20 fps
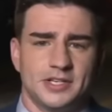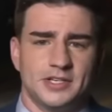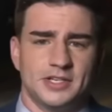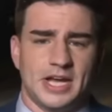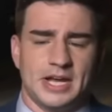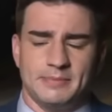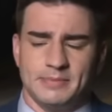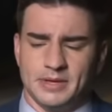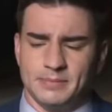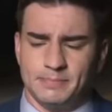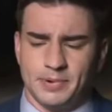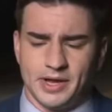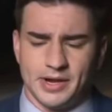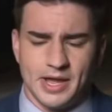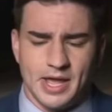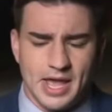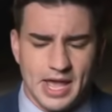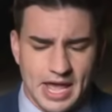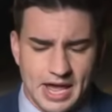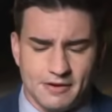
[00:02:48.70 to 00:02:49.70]
indictment, but
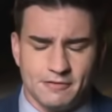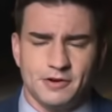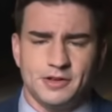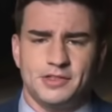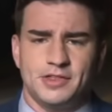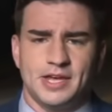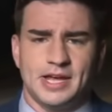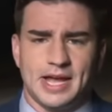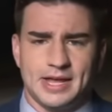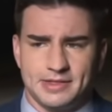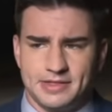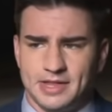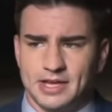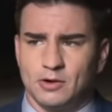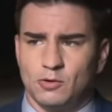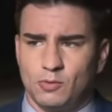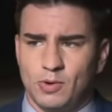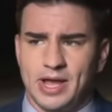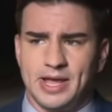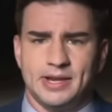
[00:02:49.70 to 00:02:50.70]
everything, I
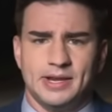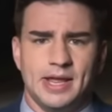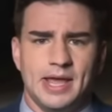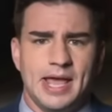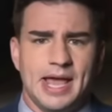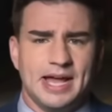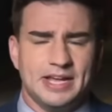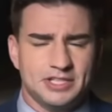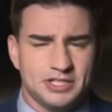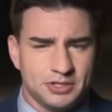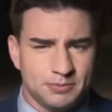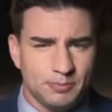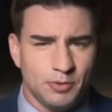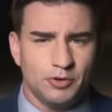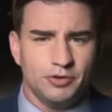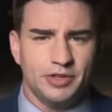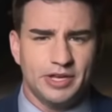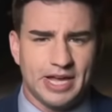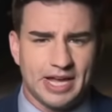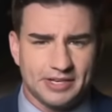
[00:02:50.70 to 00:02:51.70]
think, went as
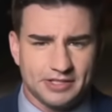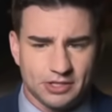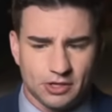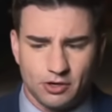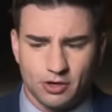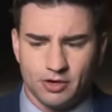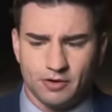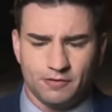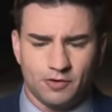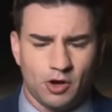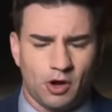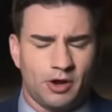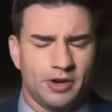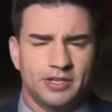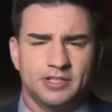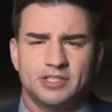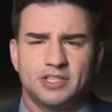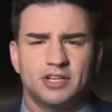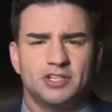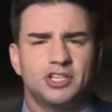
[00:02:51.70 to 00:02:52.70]
smoothly as it could have gone
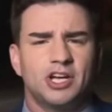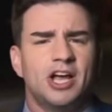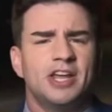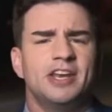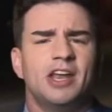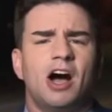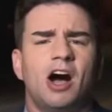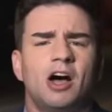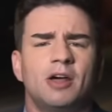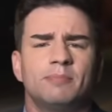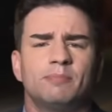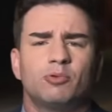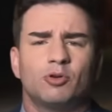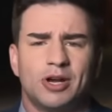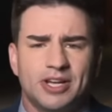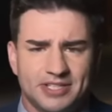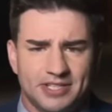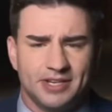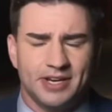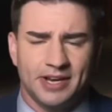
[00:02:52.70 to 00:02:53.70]
in such an
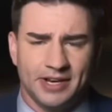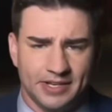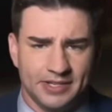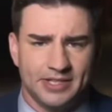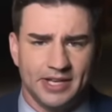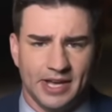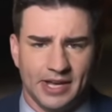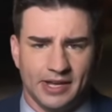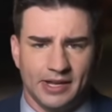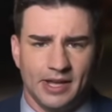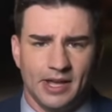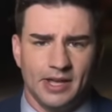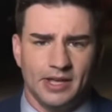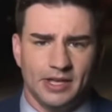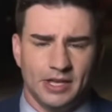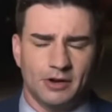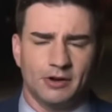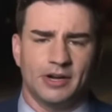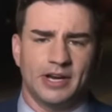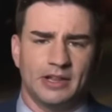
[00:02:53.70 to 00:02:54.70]
unprecedented day
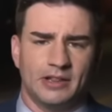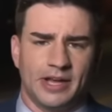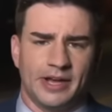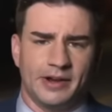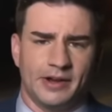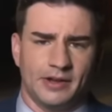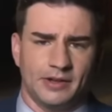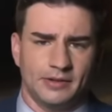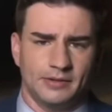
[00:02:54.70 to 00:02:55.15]
here in Atlanta.